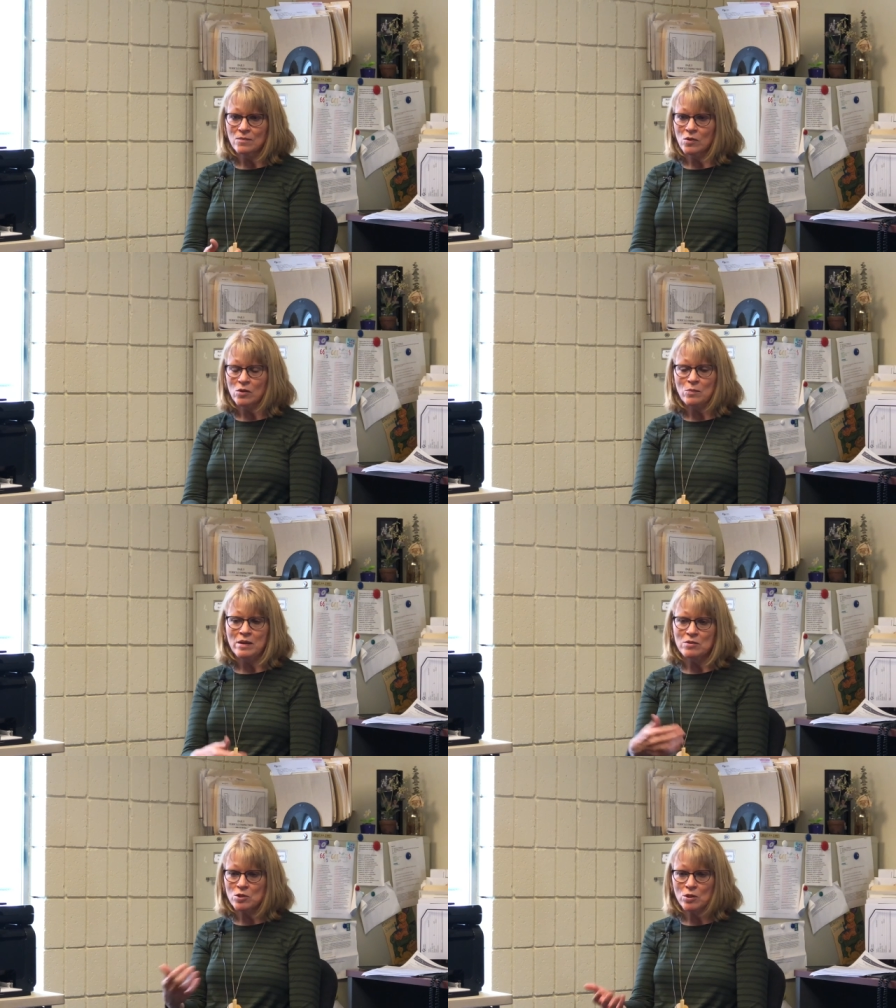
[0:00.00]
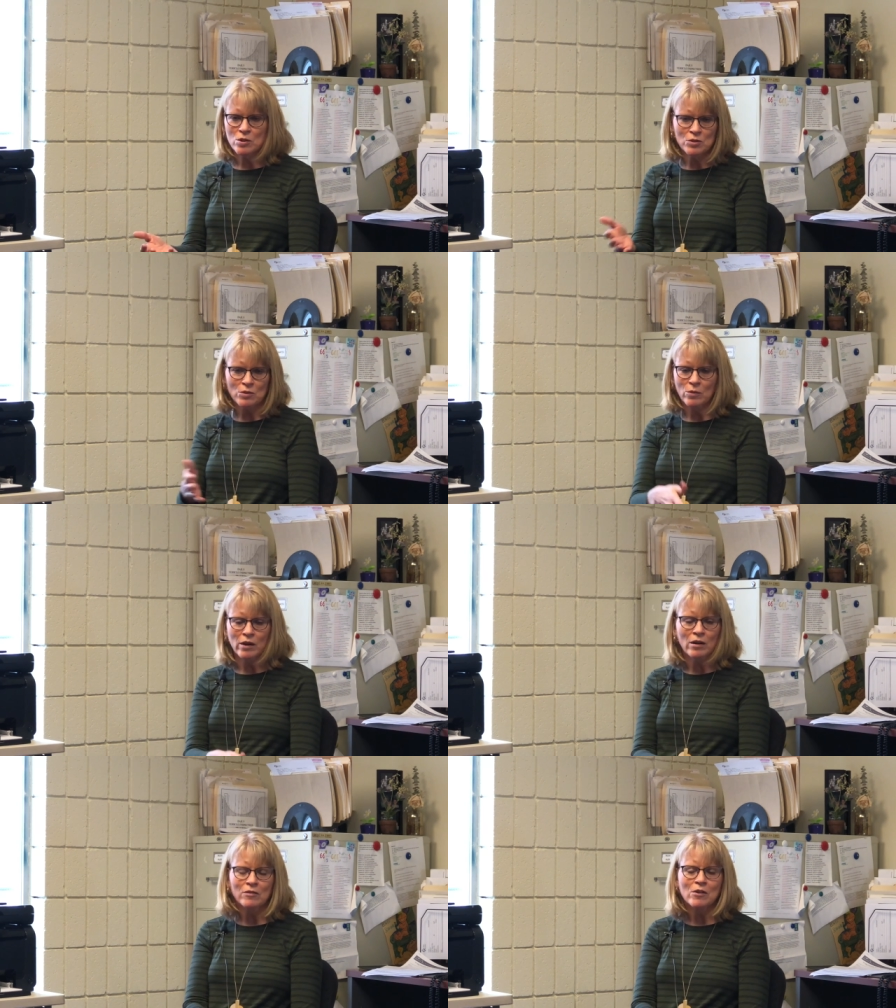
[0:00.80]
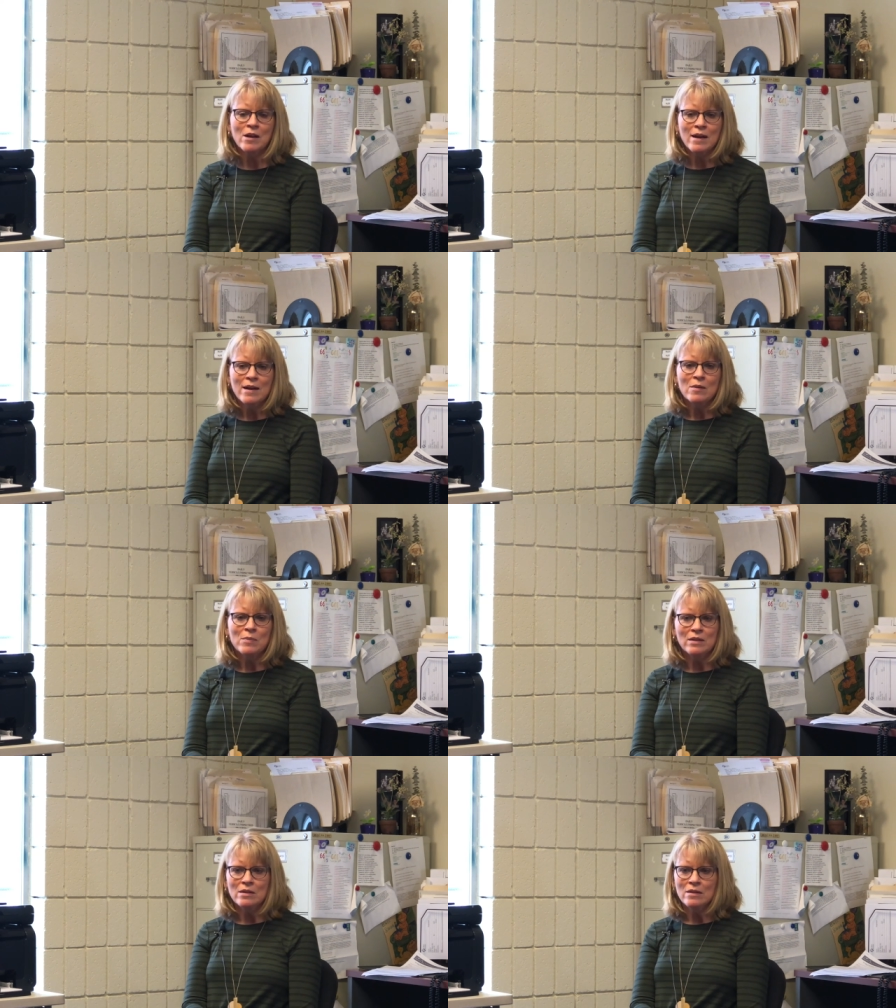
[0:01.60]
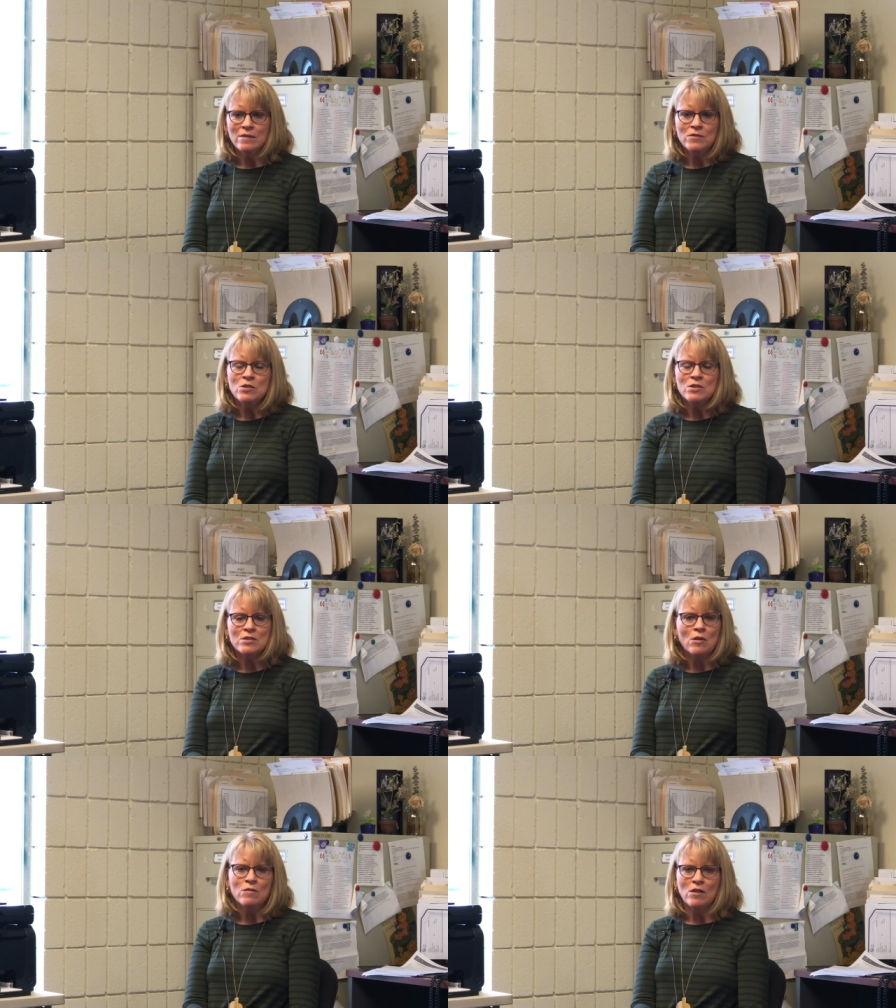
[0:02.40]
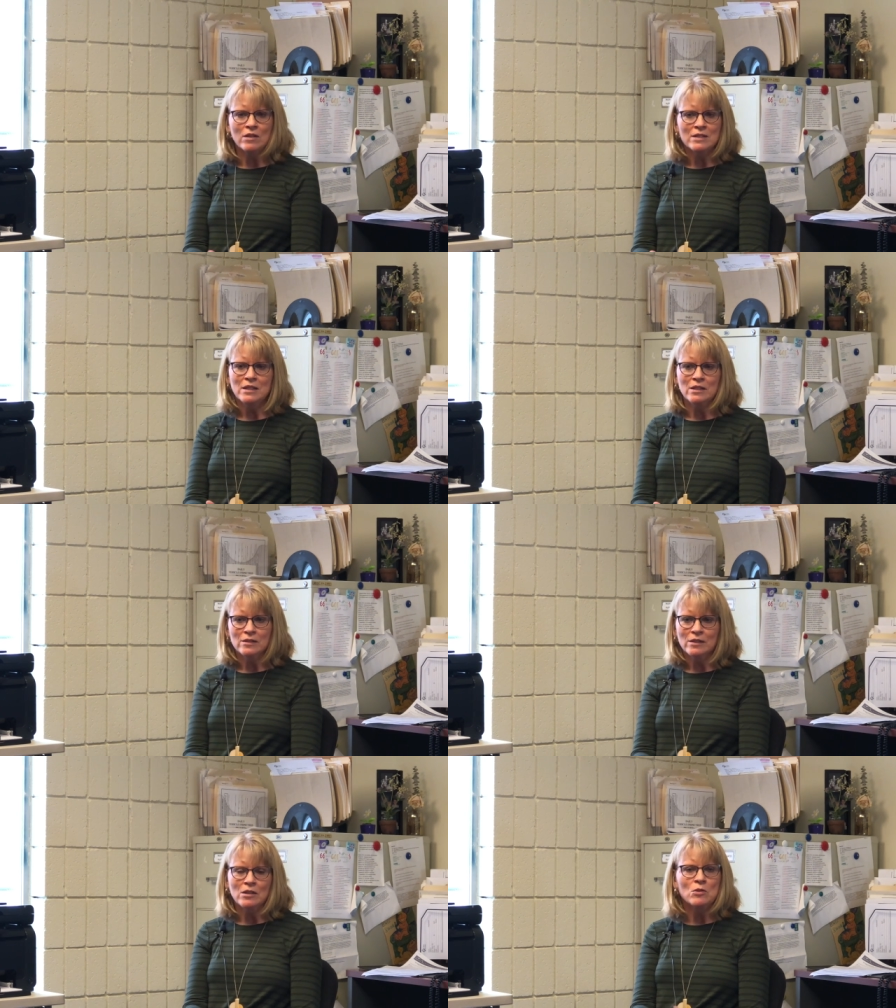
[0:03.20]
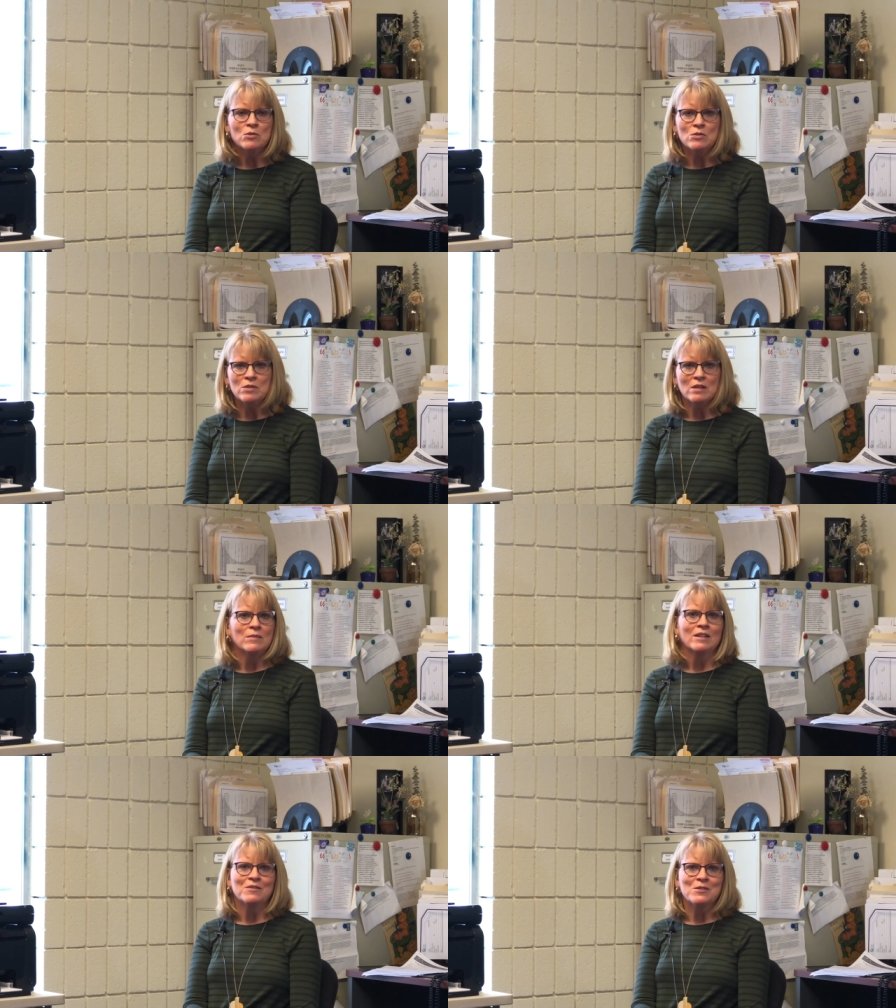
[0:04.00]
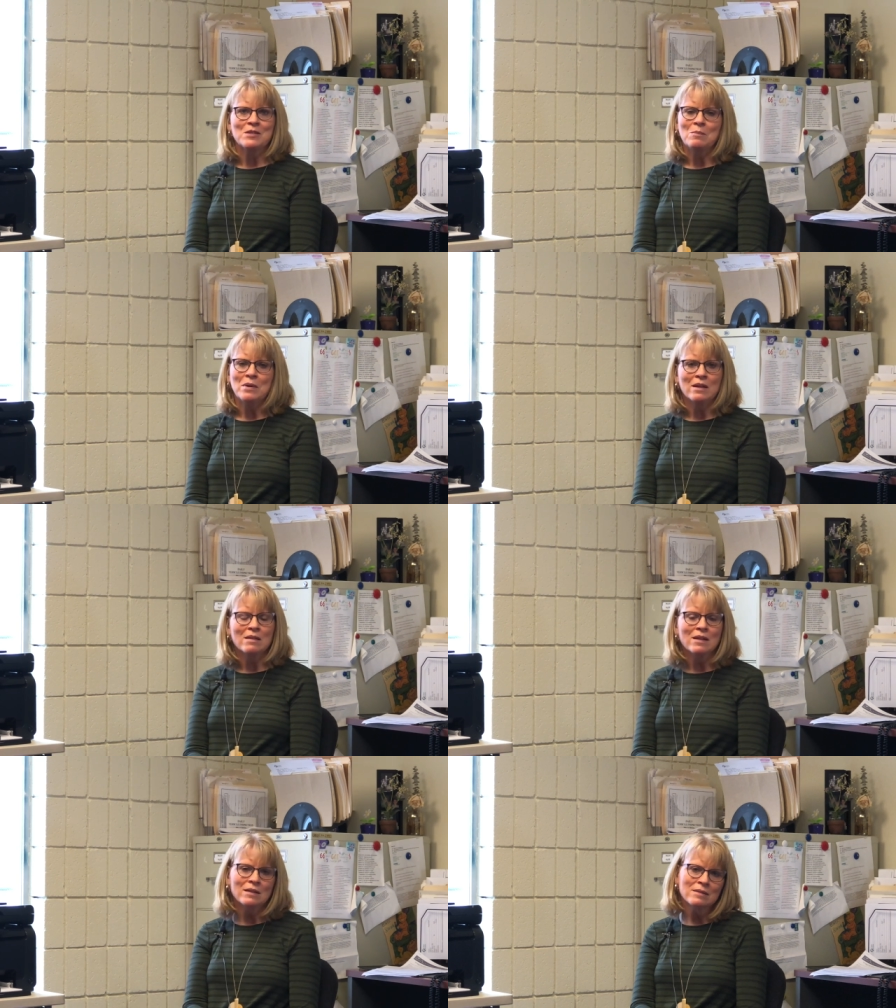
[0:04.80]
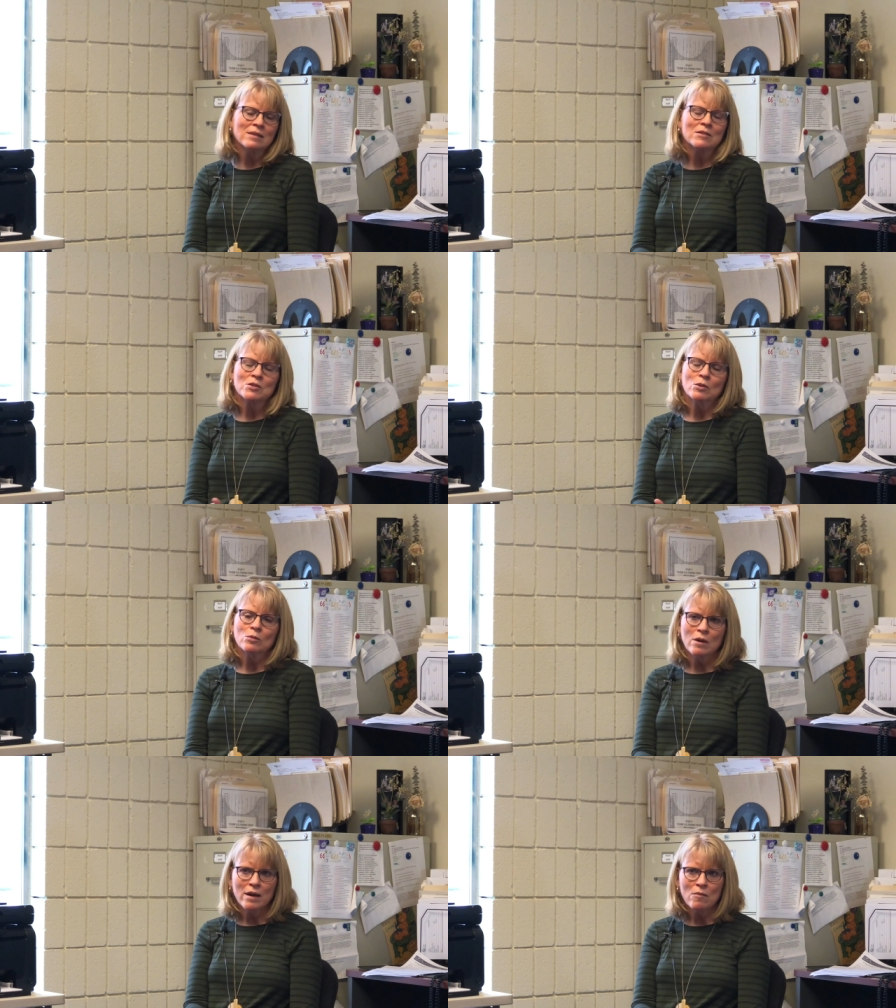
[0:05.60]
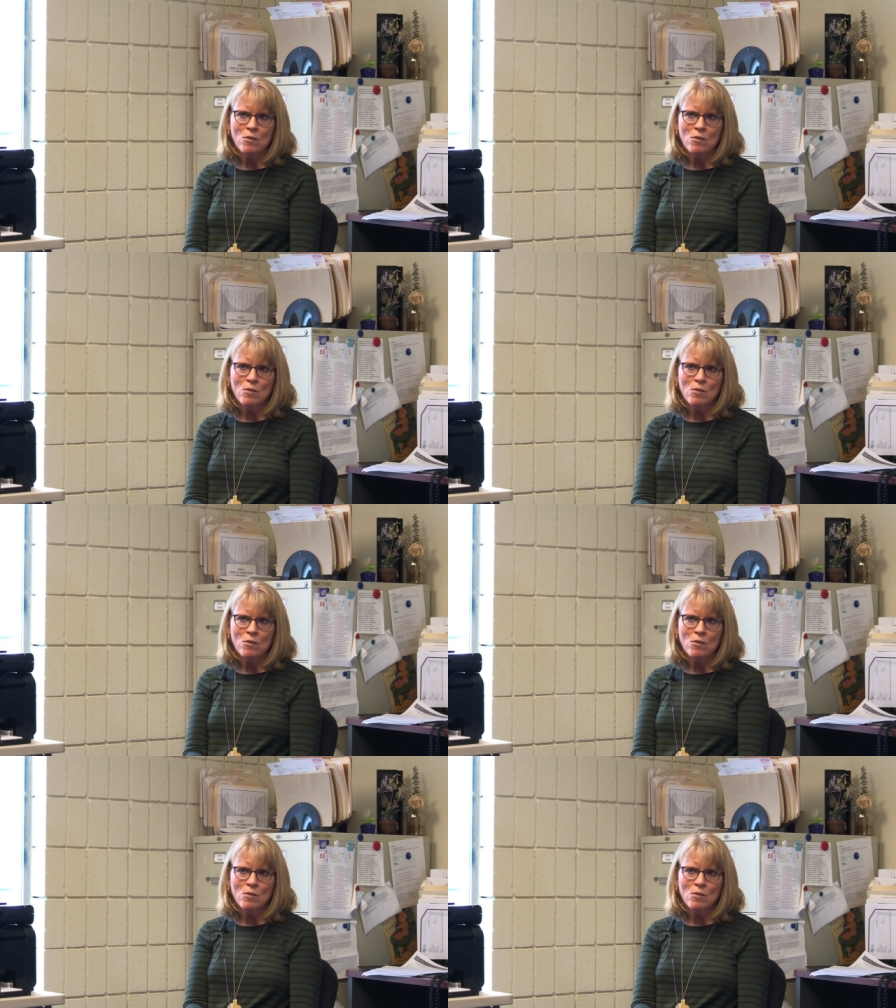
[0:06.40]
whether it be a church or wherever, but if you just go volunteer and go do something for somebody, that is such a great